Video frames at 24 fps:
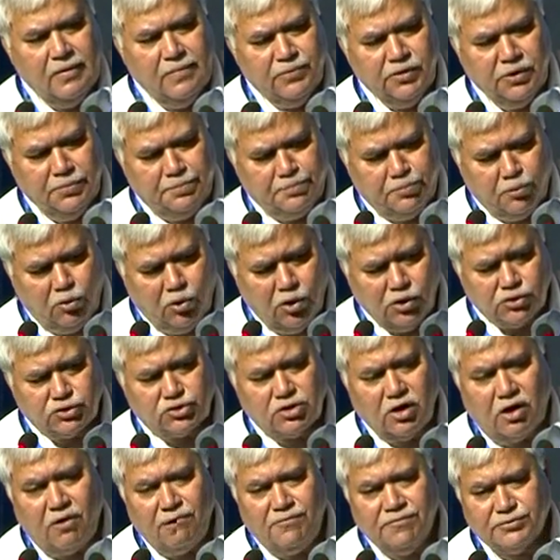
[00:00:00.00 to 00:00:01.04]
The
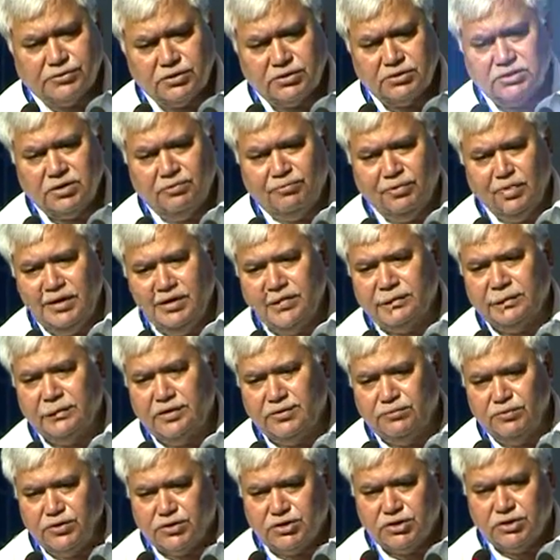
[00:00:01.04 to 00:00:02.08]
post offices in the
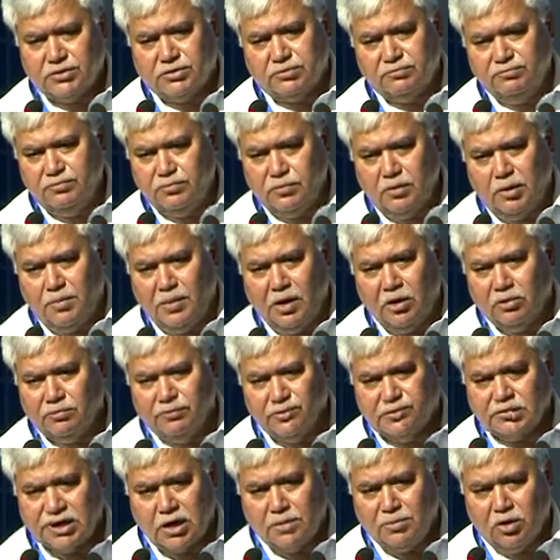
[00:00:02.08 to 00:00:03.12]
villages, which
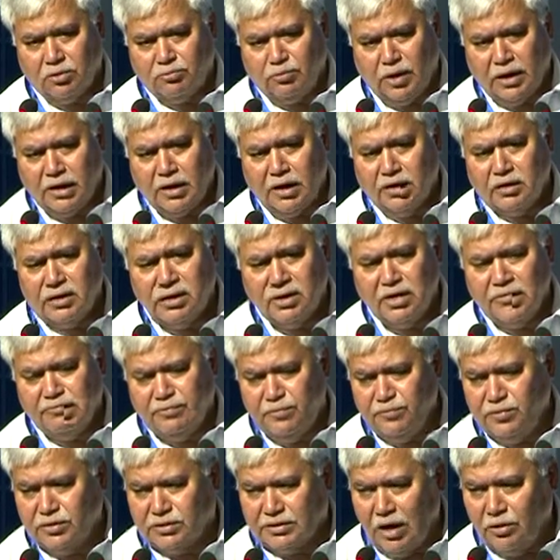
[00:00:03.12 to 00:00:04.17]
are about
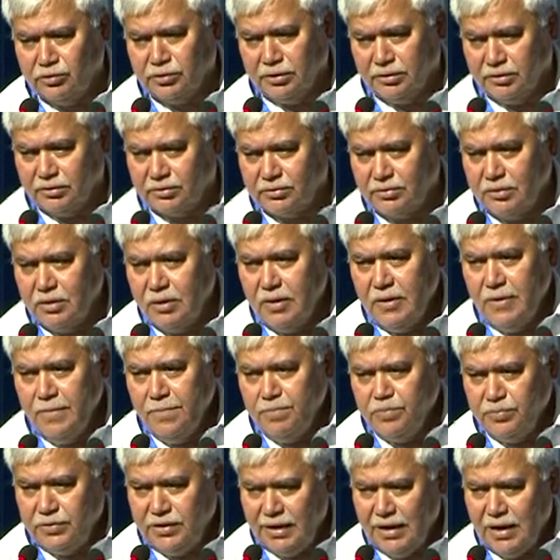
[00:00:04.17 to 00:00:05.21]
150,000,
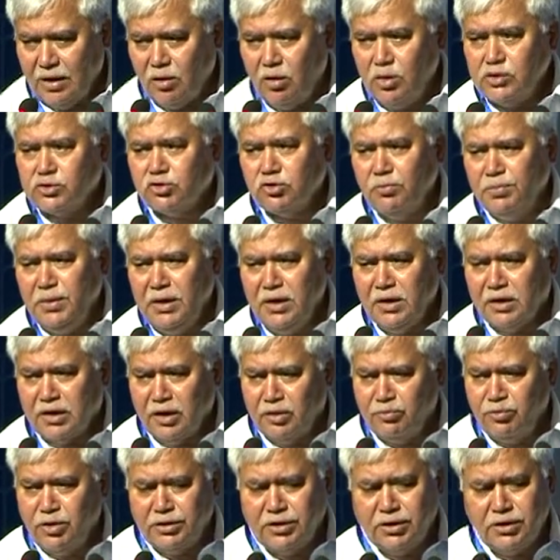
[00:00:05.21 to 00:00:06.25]
they are also being
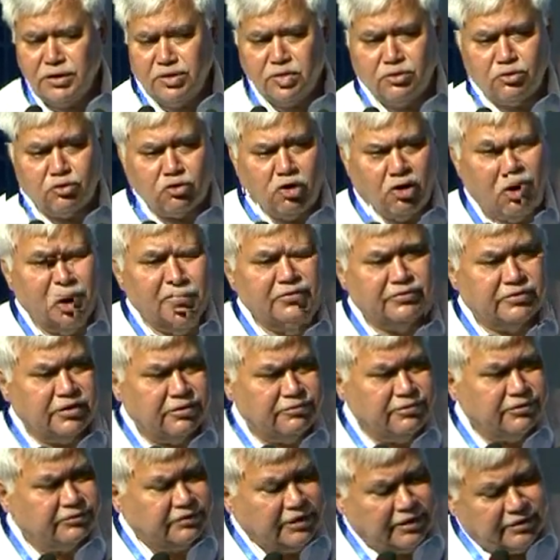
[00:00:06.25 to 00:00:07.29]
converted into common
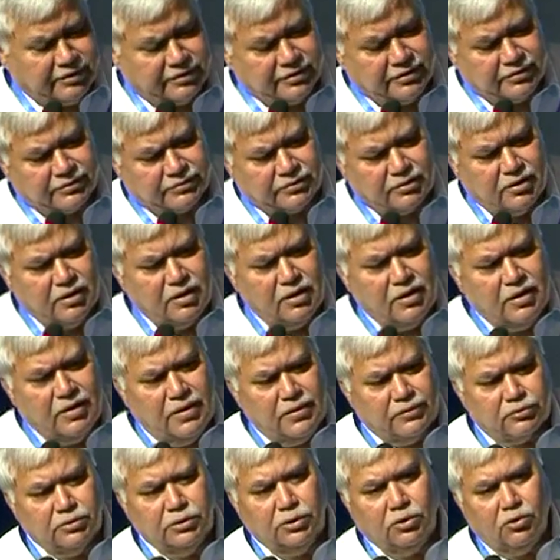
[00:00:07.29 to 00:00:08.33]
service centers.
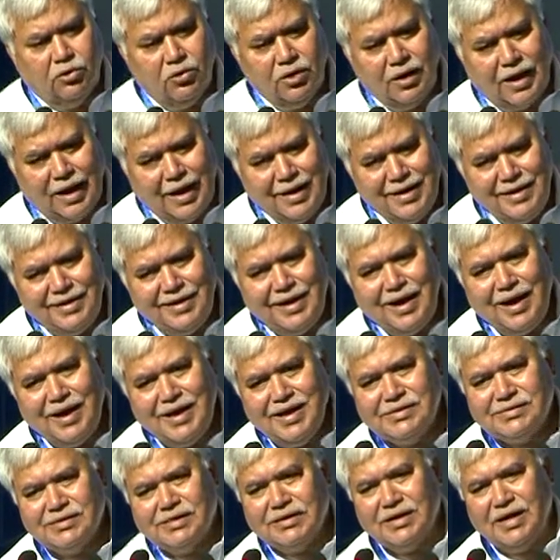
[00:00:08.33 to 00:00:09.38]
So the whole idea
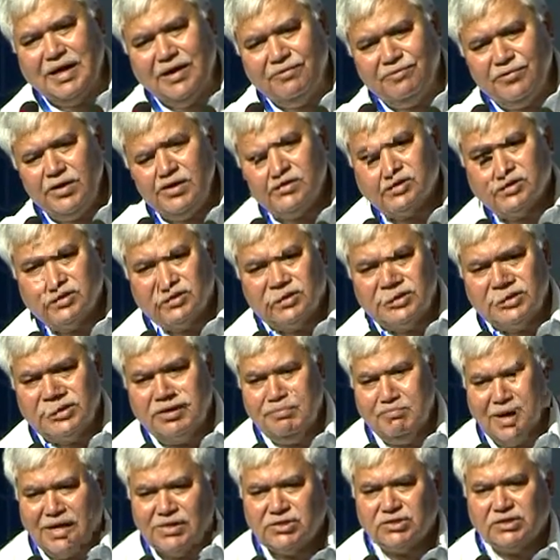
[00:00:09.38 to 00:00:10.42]
is that every
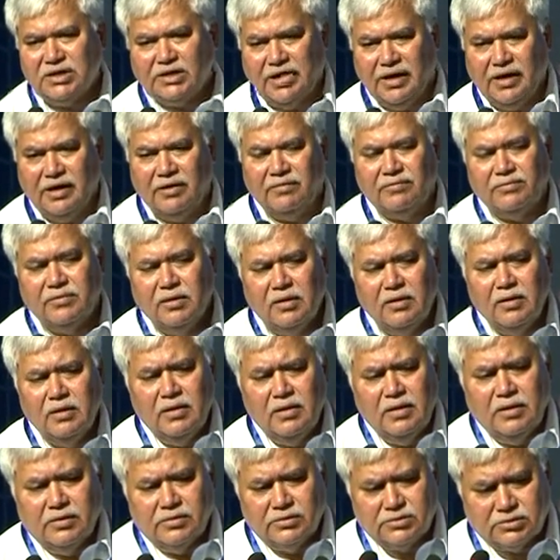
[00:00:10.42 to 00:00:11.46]
citizen must have
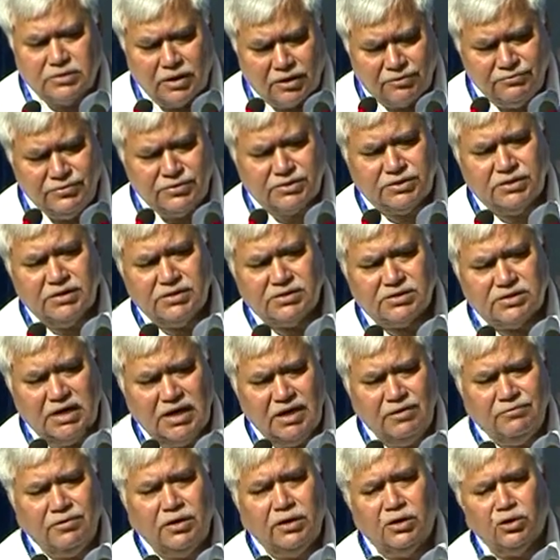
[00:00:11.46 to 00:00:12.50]
services
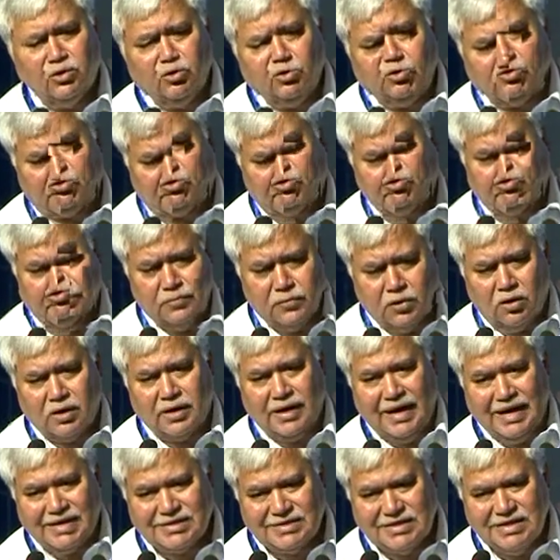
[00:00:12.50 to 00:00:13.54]
delivered to him or
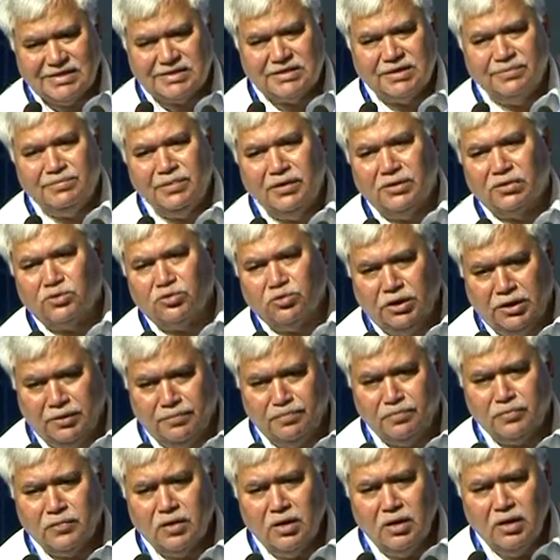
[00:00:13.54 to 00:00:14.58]
accessible to
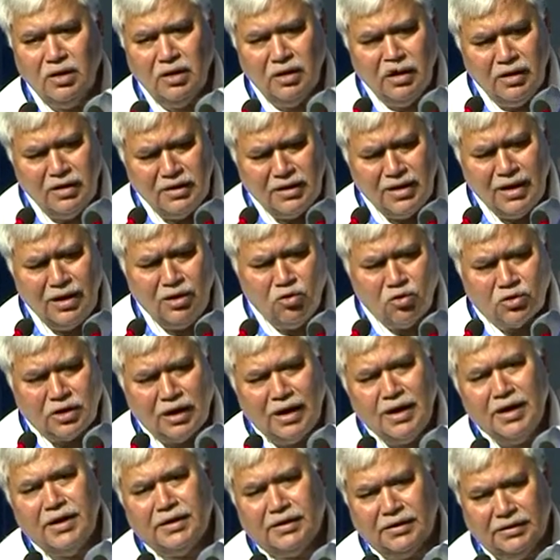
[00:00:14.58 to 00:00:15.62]
him in a
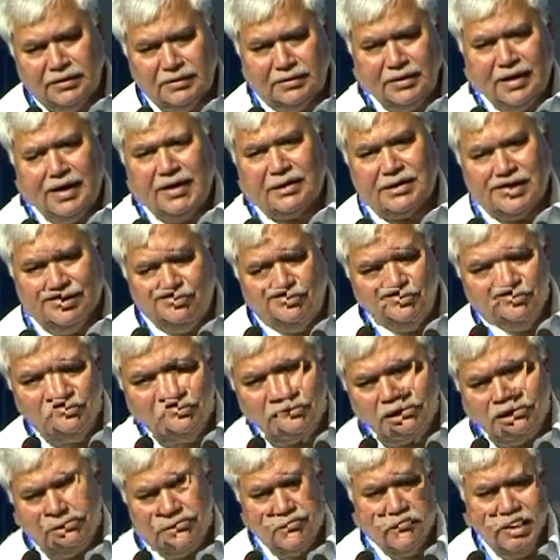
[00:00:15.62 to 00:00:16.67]
locality, at
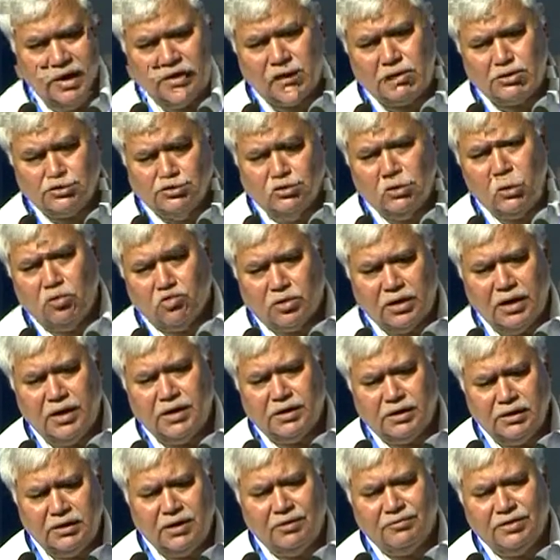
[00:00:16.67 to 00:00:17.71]
his own
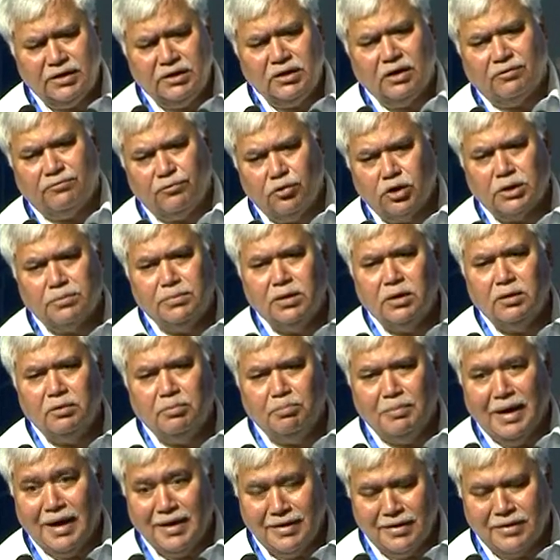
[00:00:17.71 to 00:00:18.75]
locality, in a very affordable
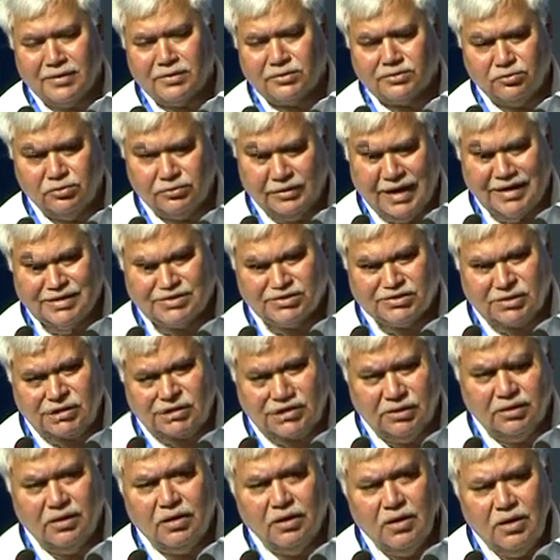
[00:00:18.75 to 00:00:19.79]
manner. So that's
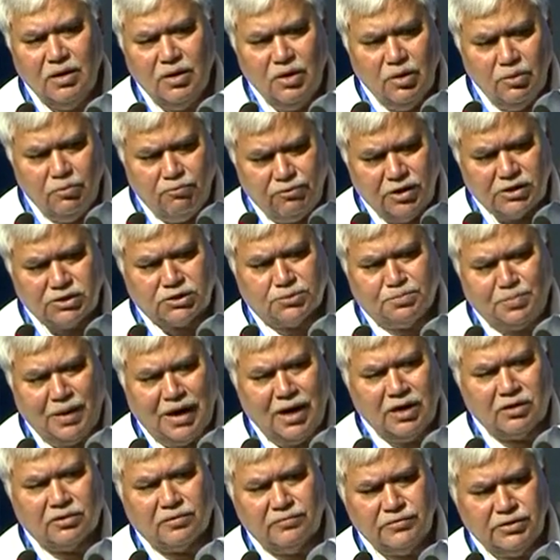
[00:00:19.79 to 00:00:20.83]
the first
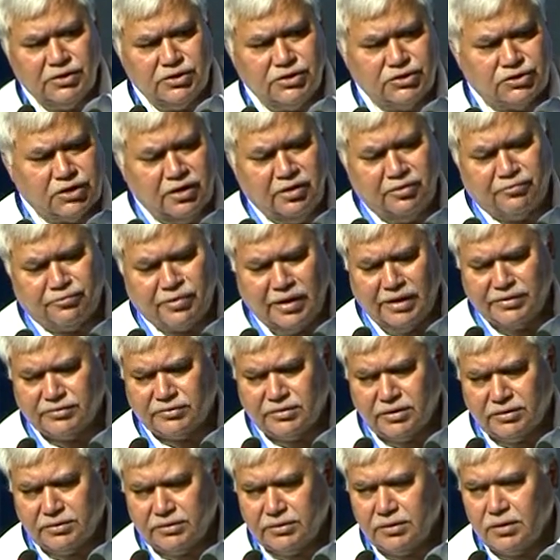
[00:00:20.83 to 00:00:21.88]
part of the digital
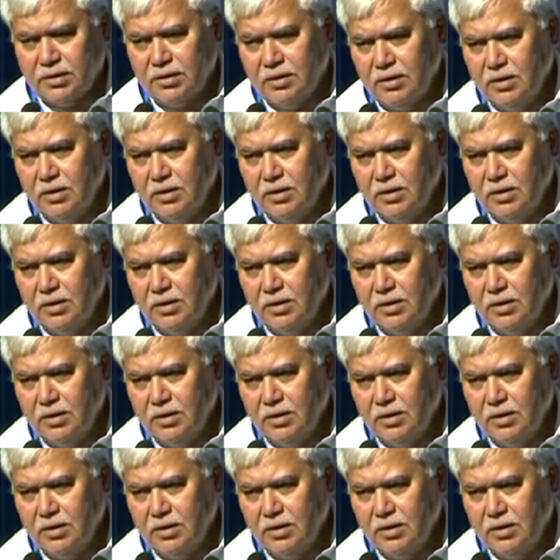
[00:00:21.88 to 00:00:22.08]
infrastructure.